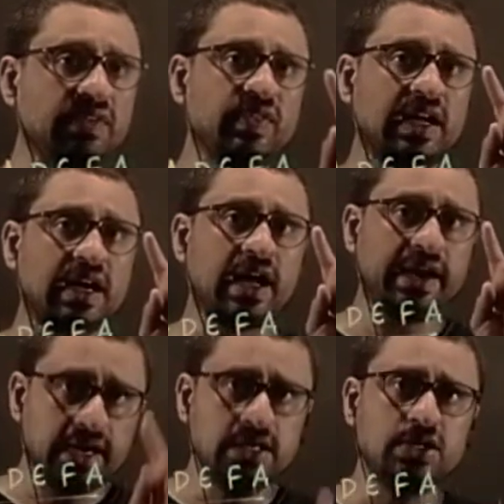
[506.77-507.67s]
If the
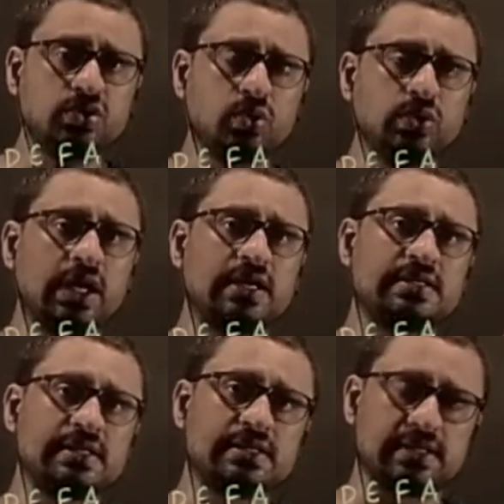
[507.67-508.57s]
current through the
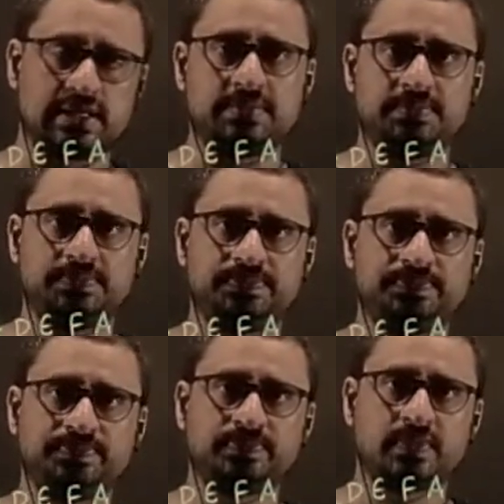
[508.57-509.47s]
resistor
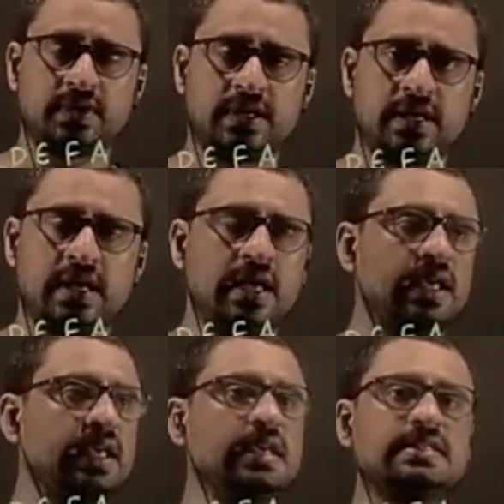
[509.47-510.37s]

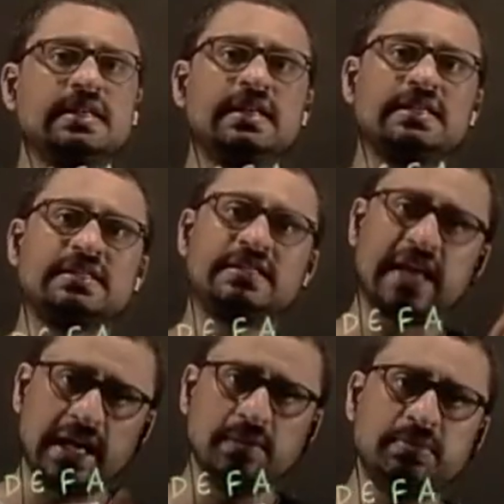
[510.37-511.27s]
is in the
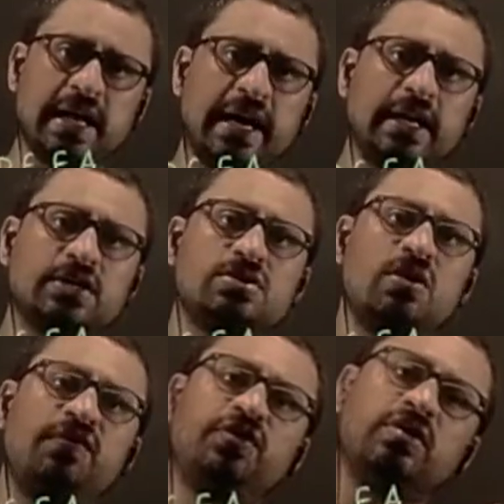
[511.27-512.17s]
same
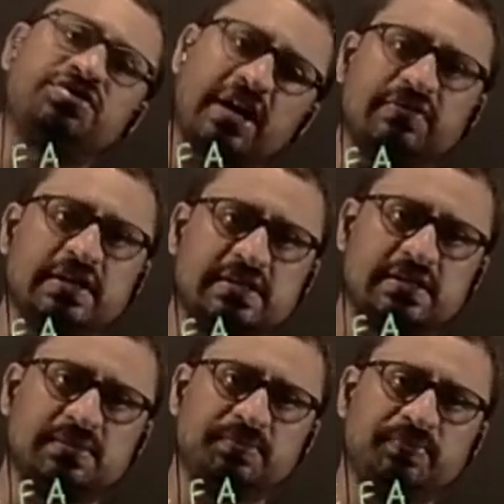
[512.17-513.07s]
direction of your
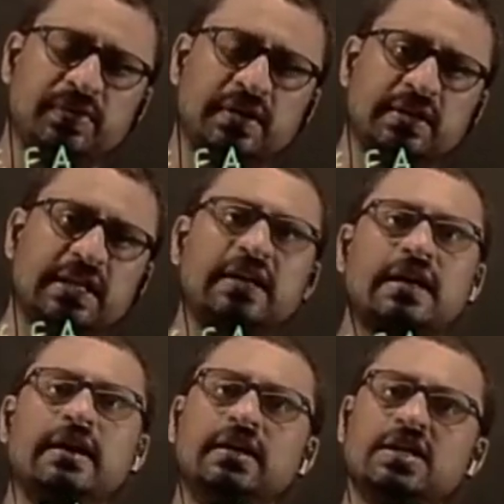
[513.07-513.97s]
traverse,
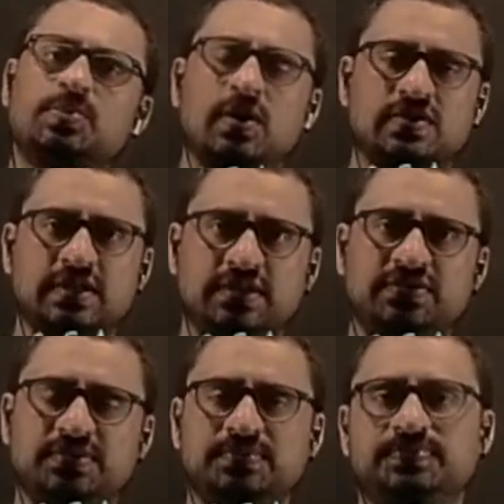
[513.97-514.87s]
that current is positive.